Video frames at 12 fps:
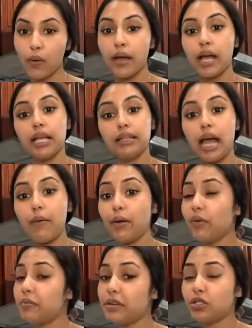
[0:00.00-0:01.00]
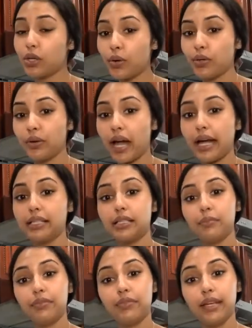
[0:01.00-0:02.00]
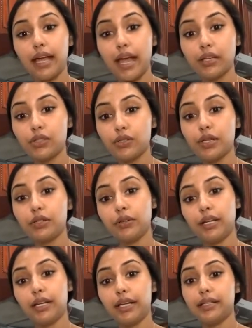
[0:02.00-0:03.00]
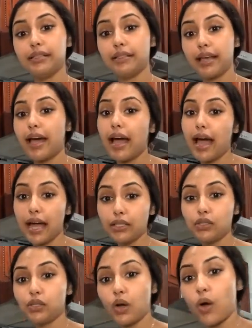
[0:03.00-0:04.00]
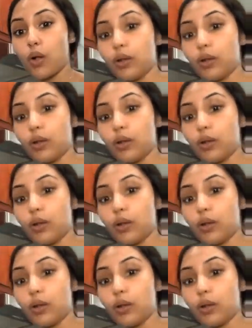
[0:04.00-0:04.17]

now I will be showing you guys some of the extra ingredients that I stole